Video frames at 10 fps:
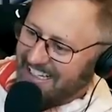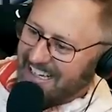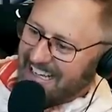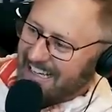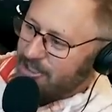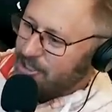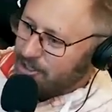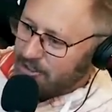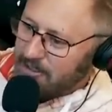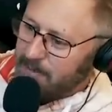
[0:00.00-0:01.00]
it
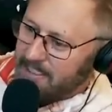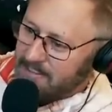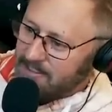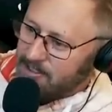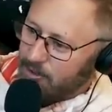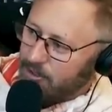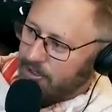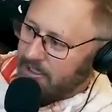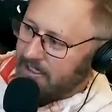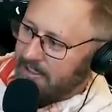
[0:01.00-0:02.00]
should because it's so
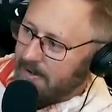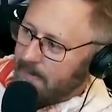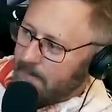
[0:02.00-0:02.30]
good.